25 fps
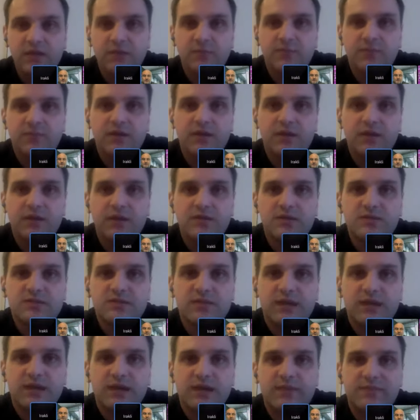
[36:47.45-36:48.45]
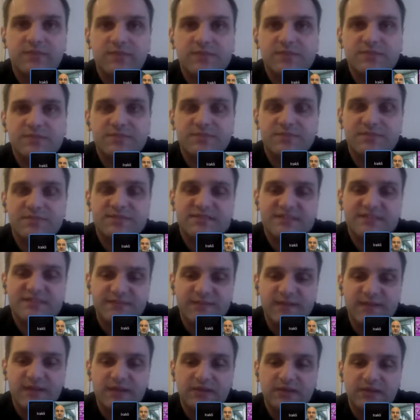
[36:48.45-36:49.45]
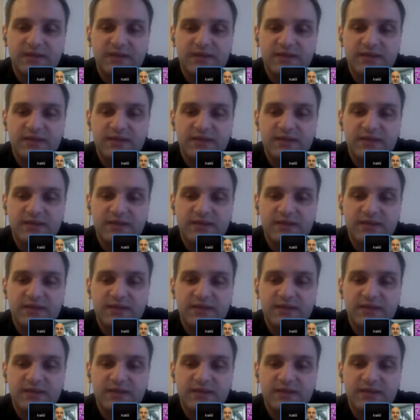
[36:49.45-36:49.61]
because specifically